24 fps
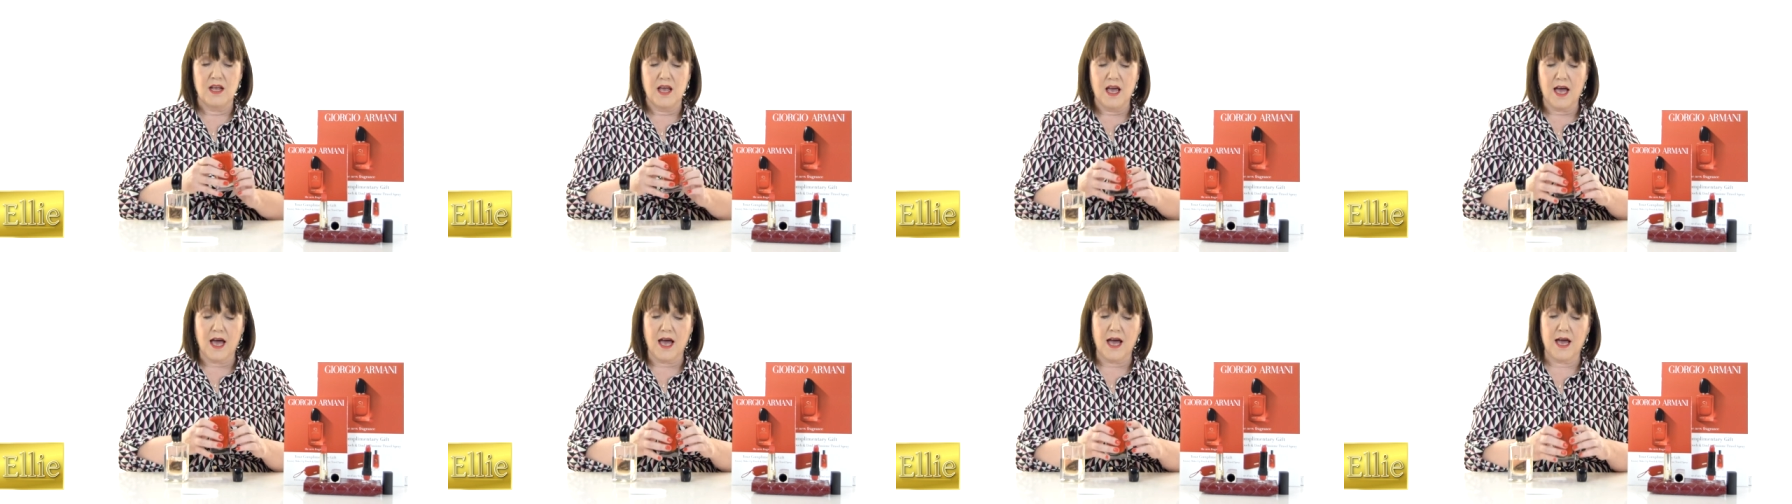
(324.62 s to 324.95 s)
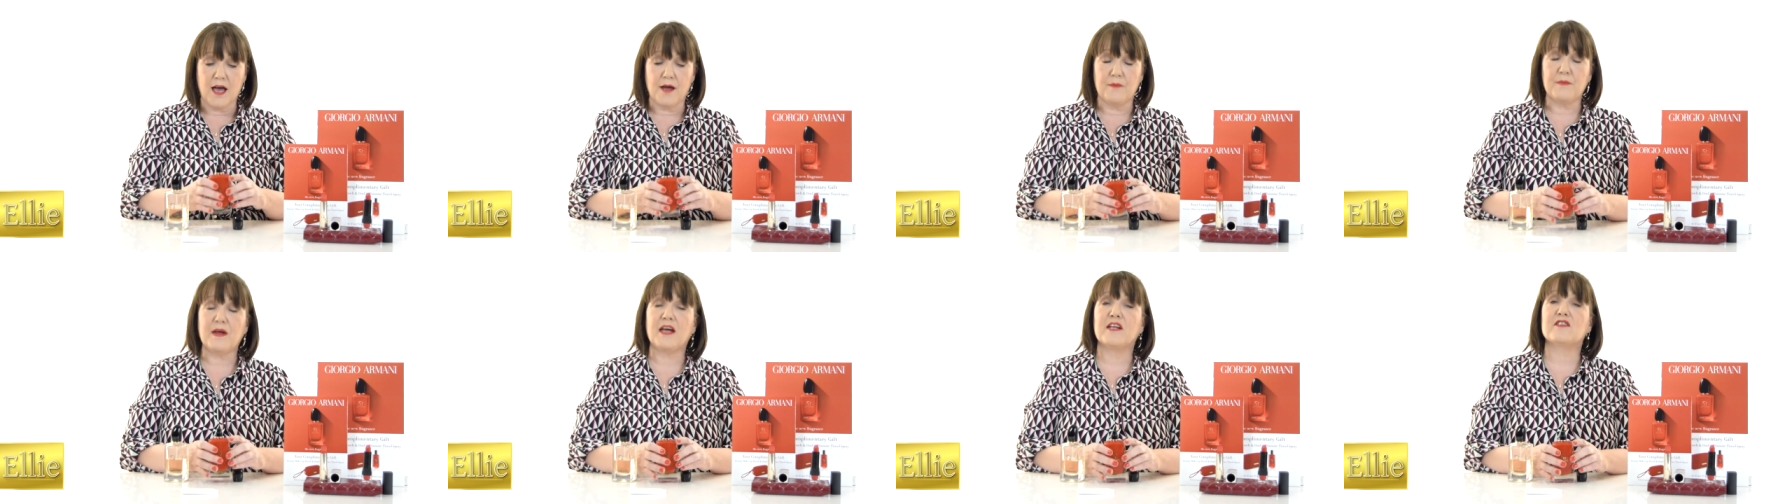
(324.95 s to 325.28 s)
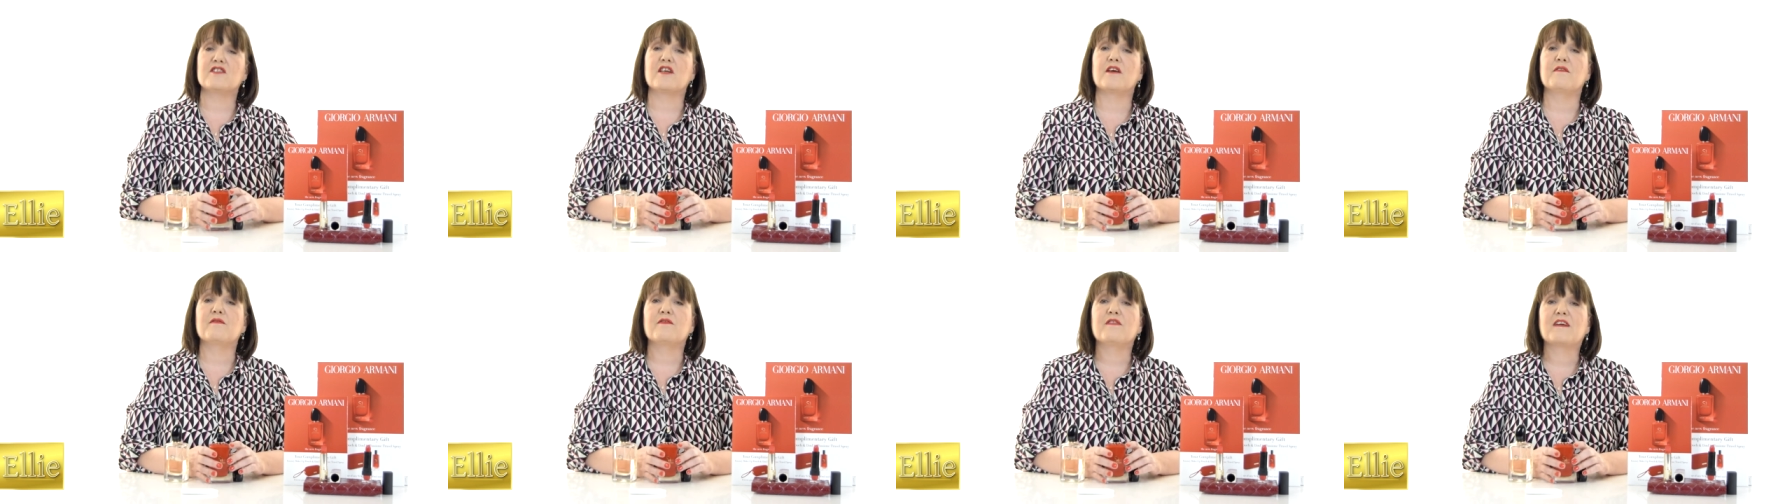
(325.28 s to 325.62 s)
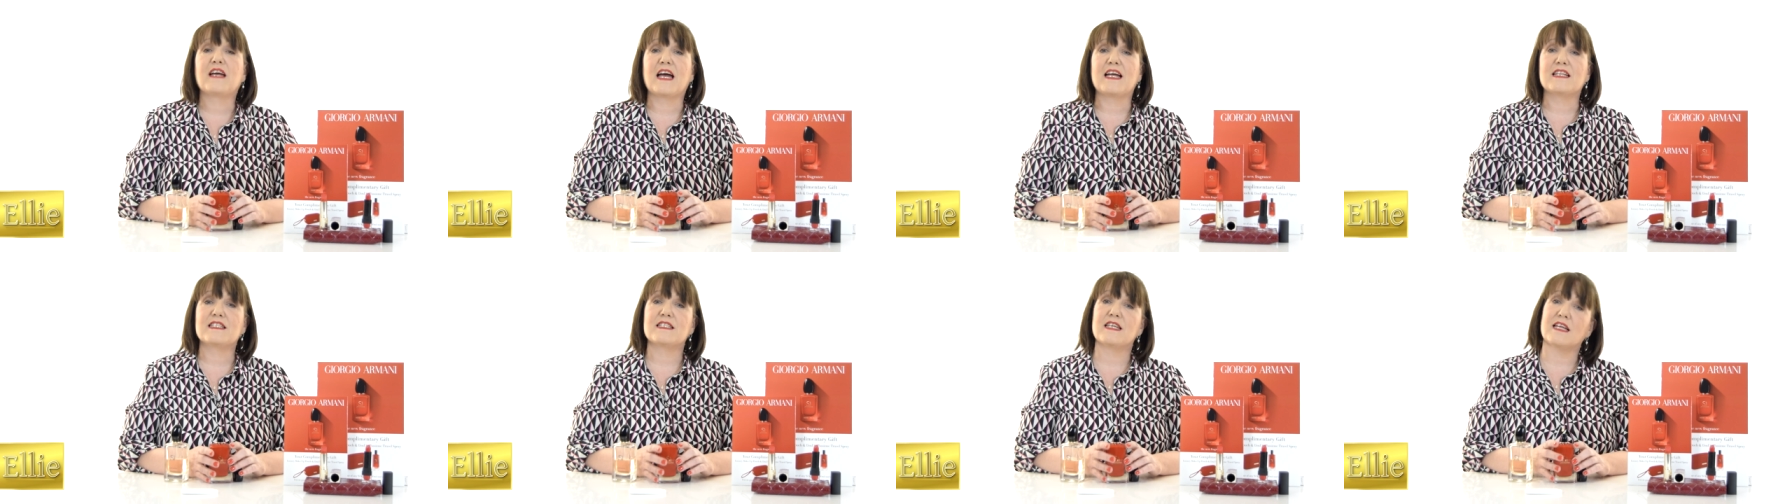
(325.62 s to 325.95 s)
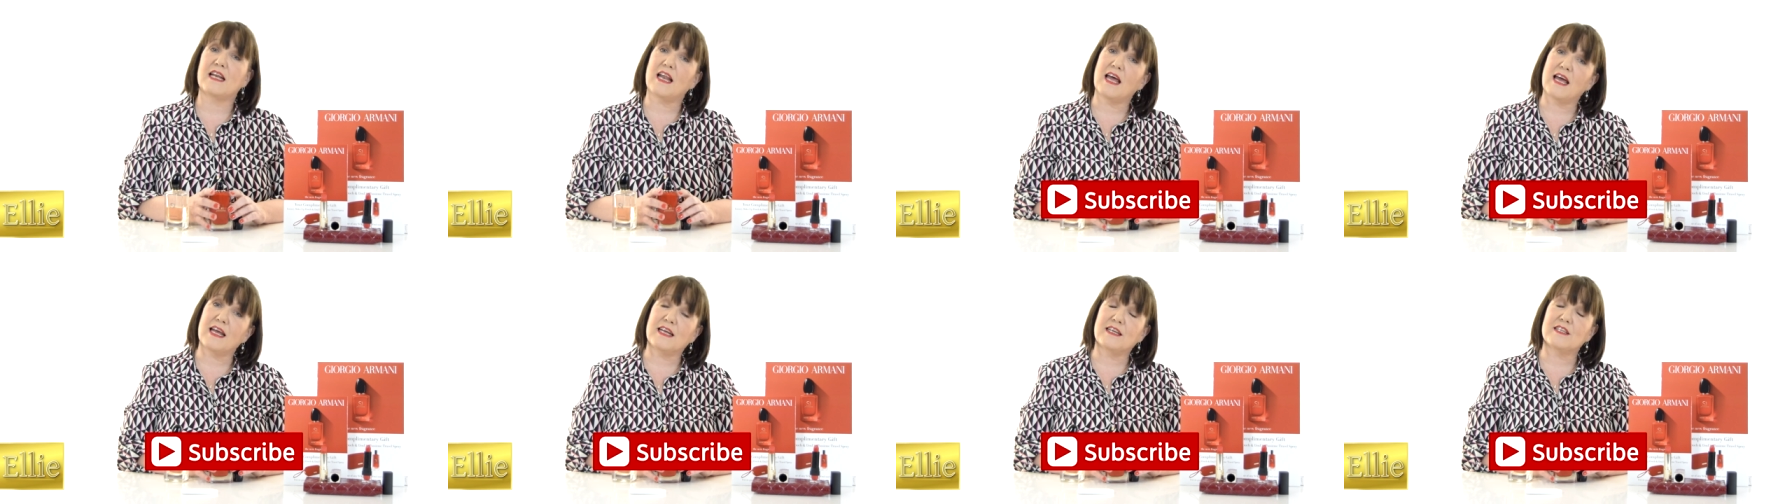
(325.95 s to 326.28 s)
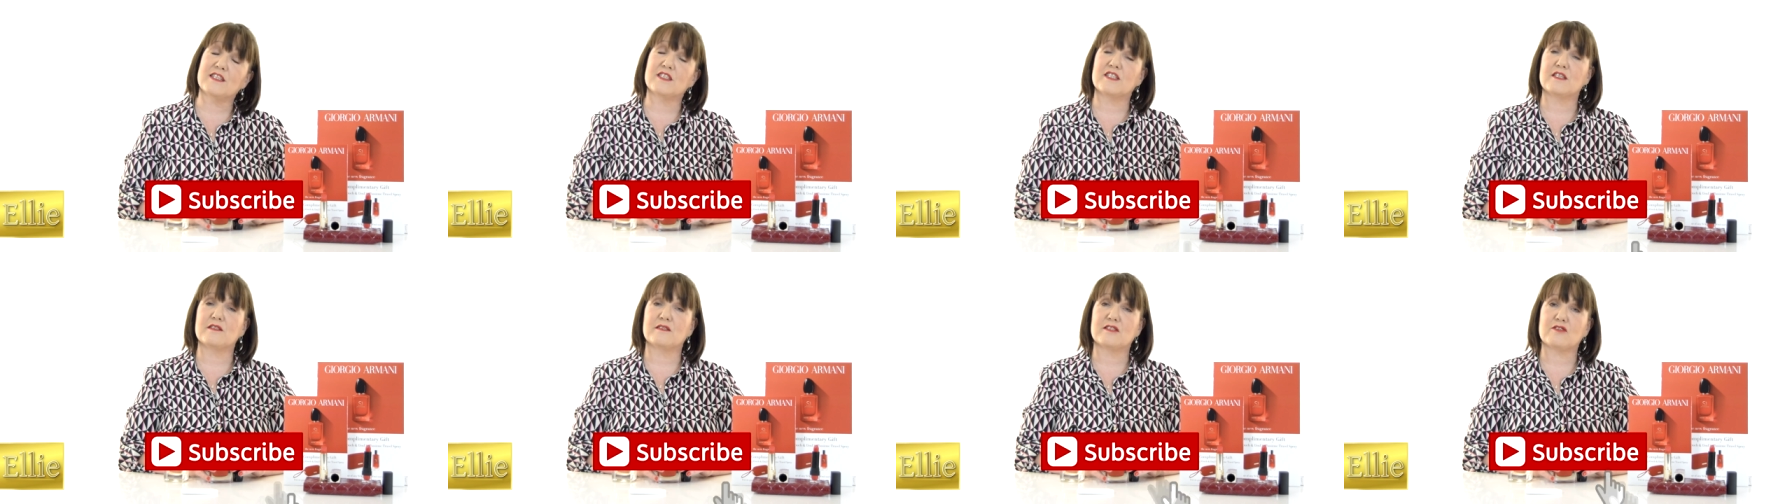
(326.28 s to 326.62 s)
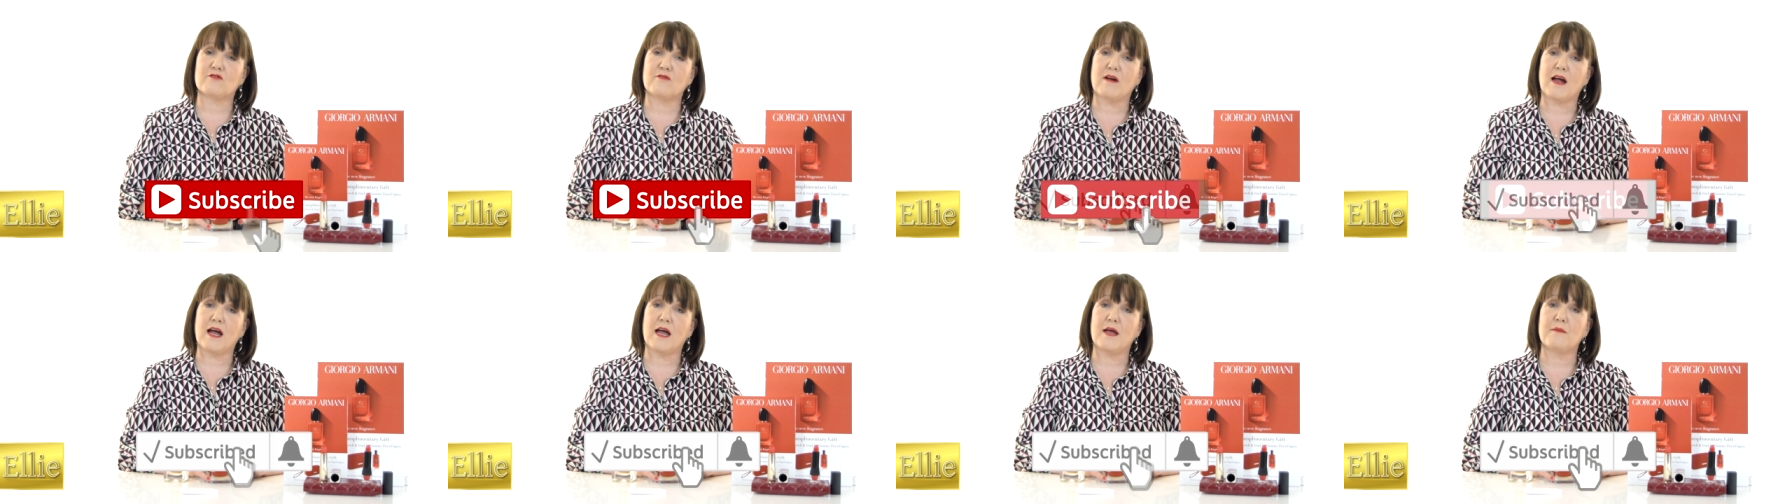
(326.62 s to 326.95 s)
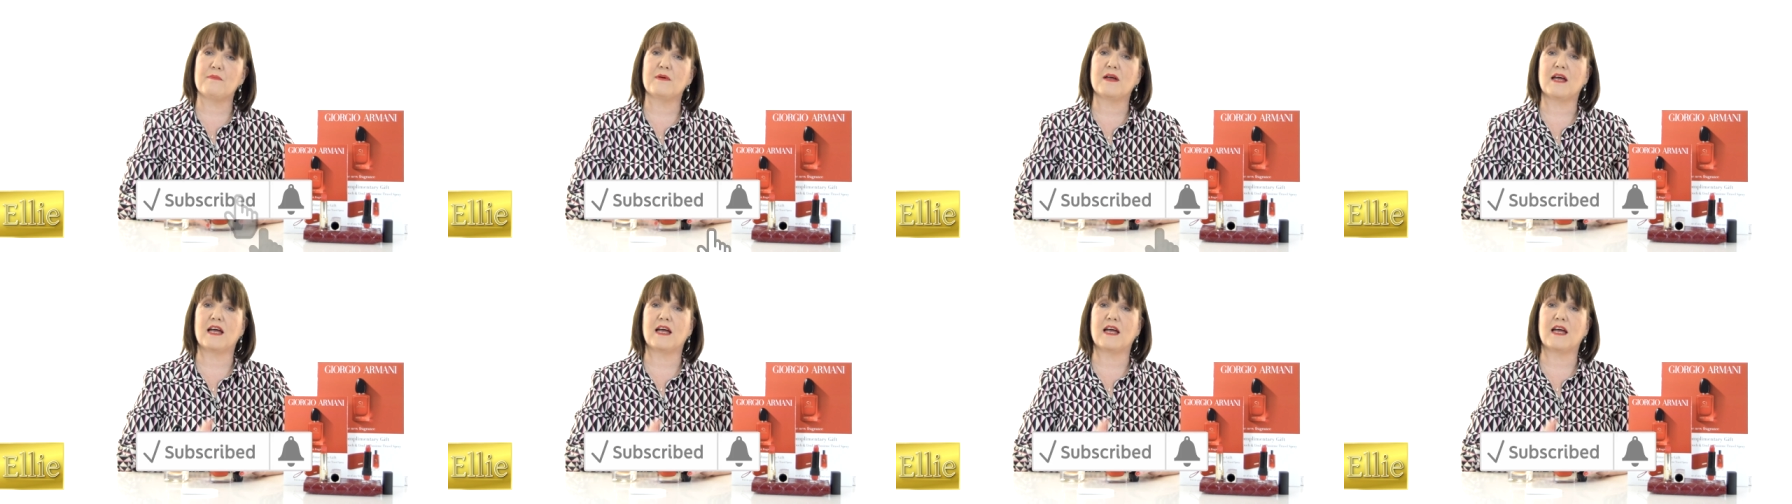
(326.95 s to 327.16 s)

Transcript: And don't forget to like and subscribe